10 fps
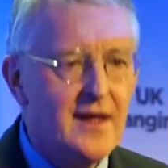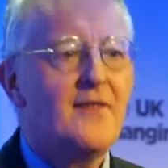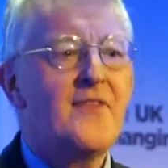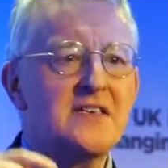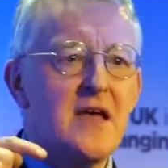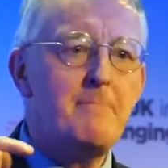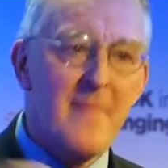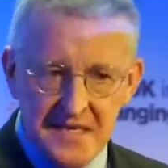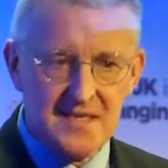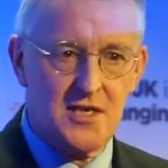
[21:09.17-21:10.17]
There's a
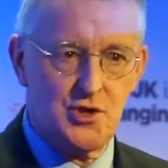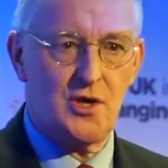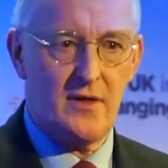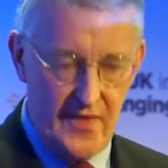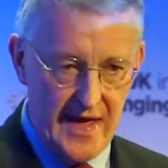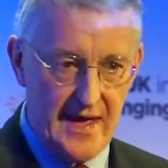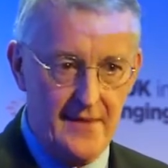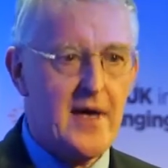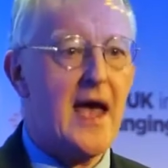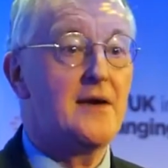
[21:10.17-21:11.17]
message there.
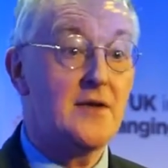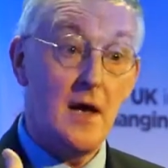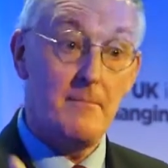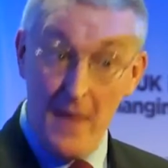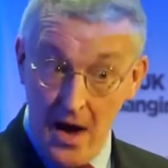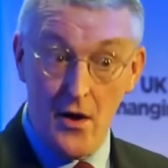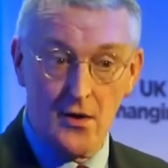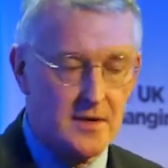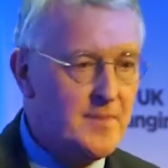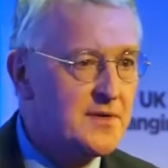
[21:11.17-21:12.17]
And my
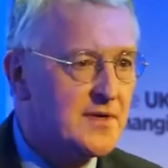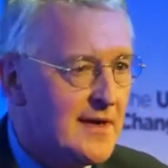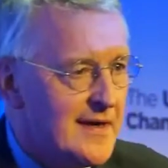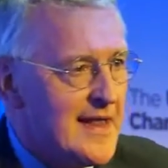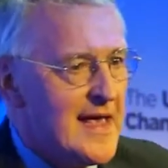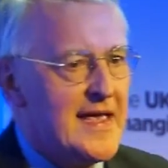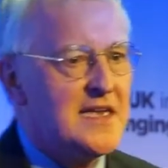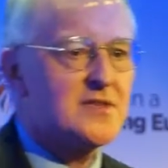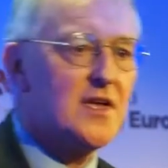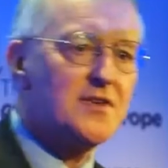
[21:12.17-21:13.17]
argument
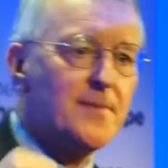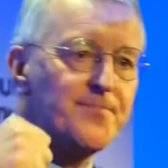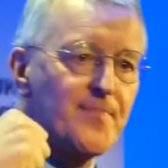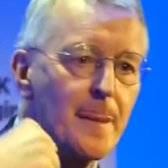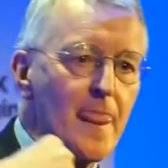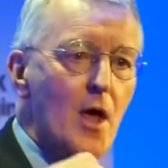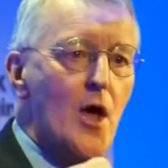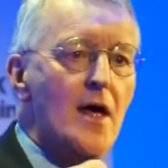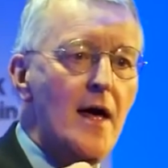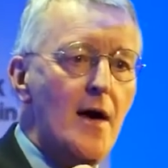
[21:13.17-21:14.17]
is that
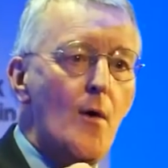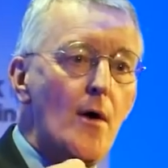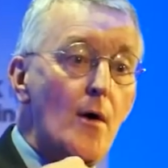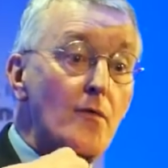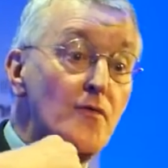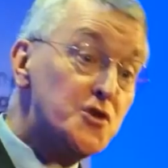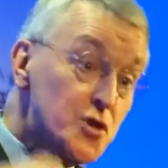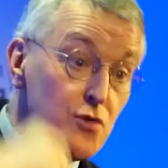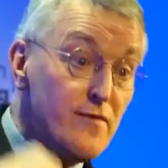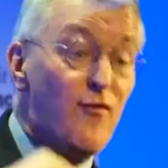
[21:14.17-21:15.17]
the
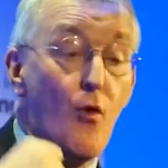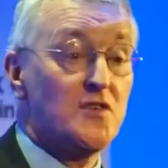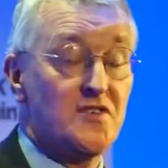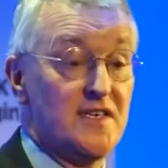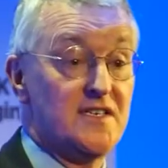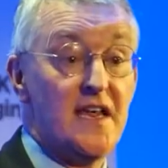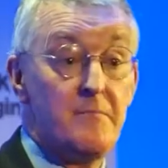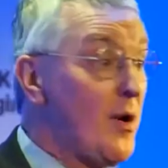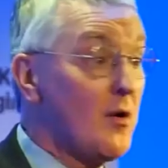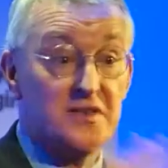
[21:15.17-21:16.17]
two forces in
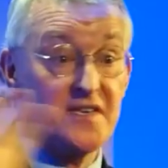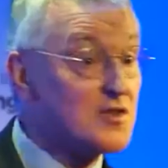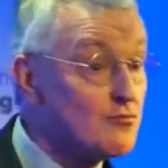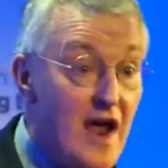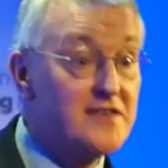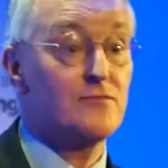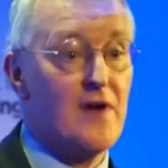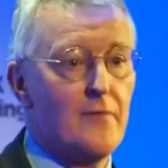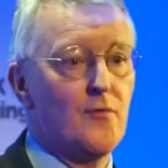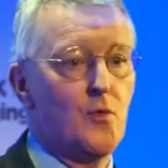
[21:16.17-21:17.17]
politics right
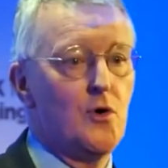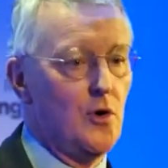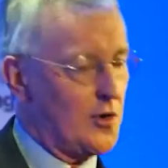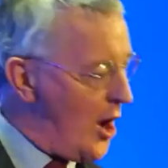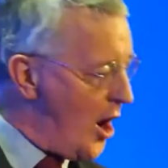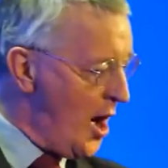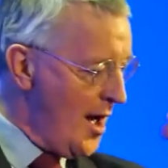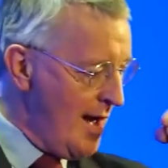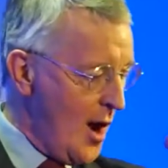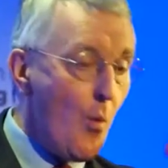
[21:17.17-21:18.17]
around the world are,
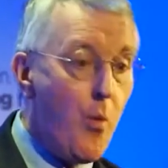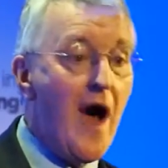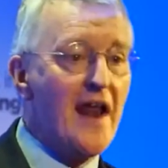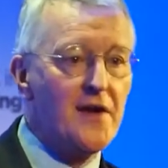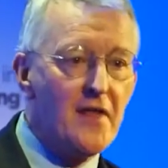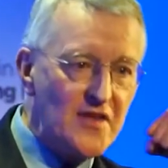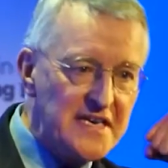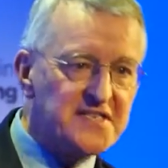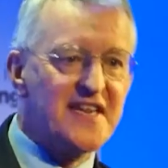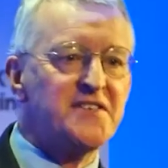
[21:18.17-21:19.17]
one, the
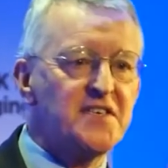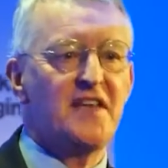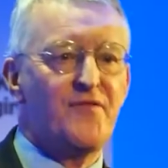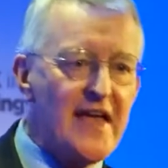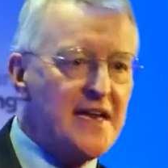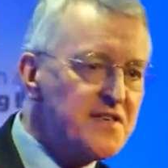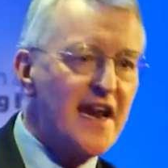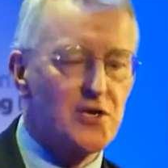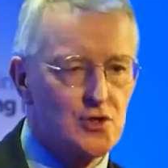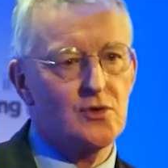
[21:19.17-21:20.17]
necessity for
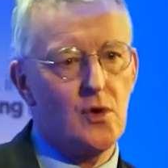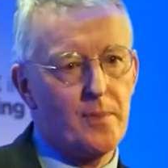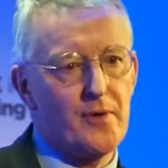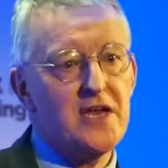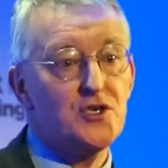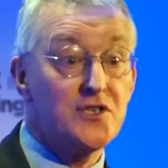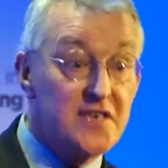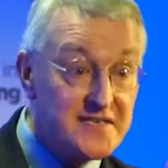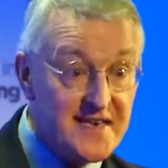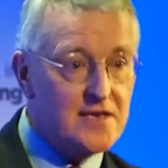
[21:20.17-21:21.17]
international cooperation to
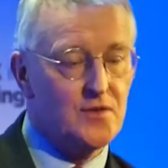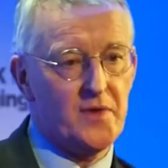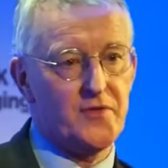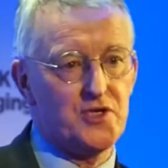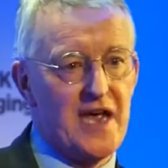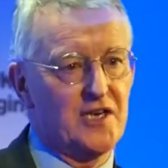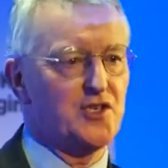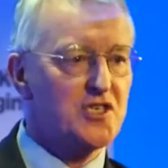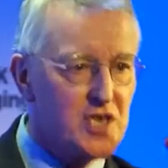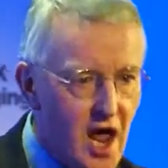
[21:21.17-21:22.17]
deal with the
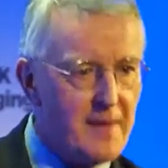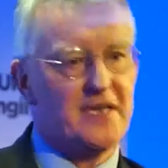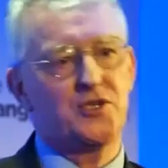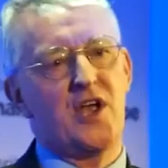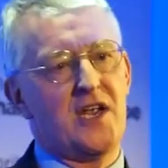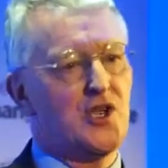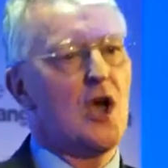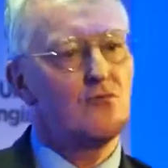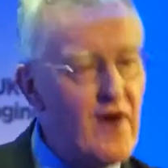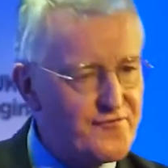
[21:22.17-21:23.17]
challenges, climate change,
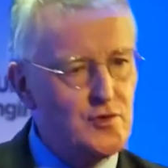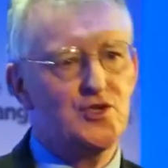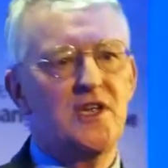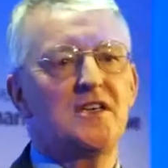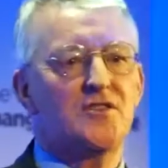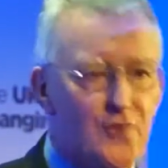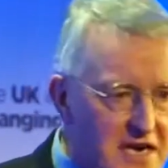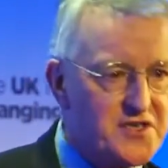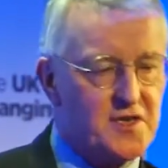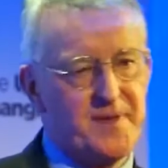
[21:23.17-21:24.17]
refugees,
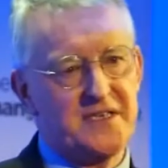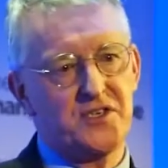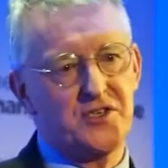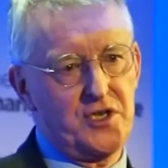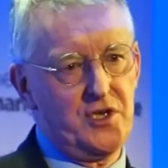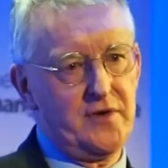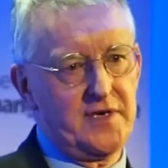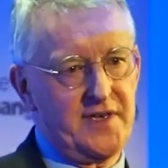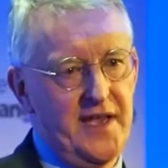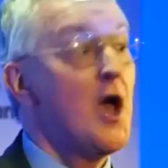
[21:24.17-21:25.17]
threats to peace and
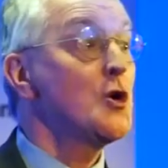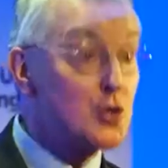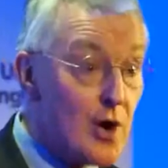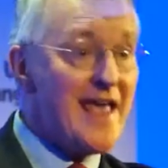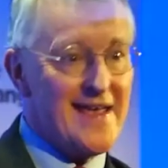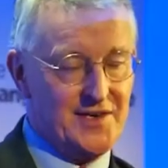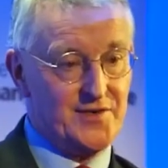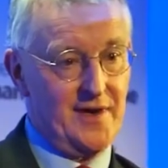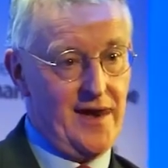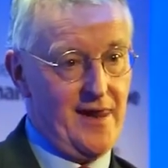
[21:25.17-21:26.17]
security, trade.
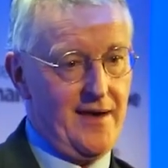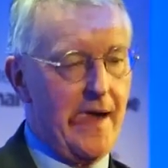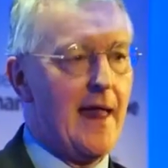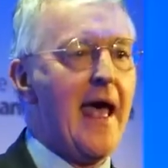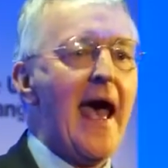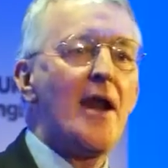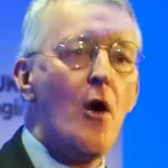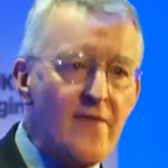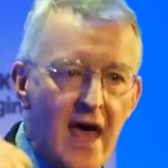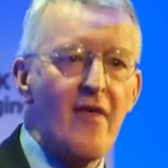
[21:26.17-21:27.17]
And
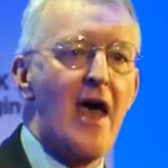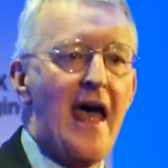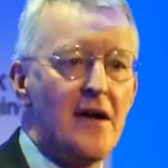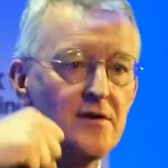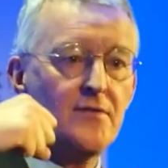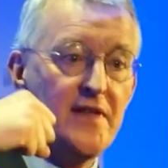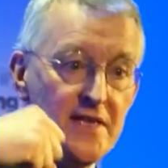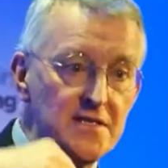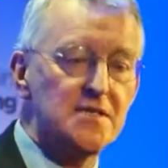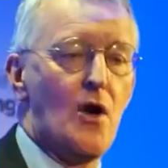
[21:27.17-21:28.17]
on the other hand, the
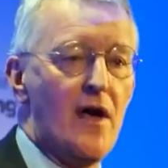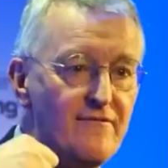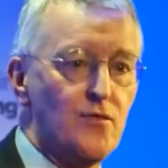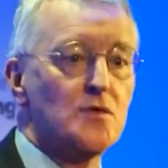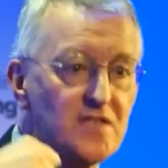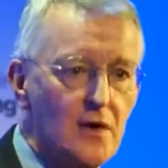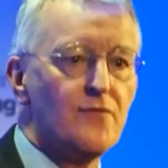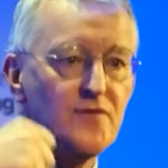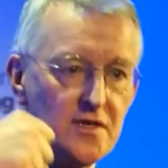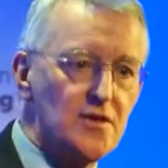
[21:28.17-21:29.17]
desire for
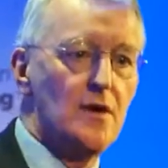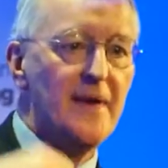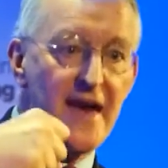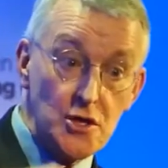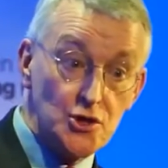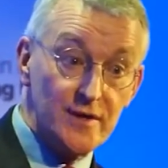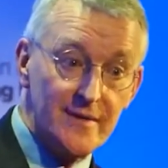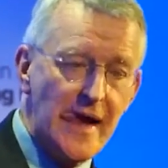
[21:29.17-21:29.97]
self-determination.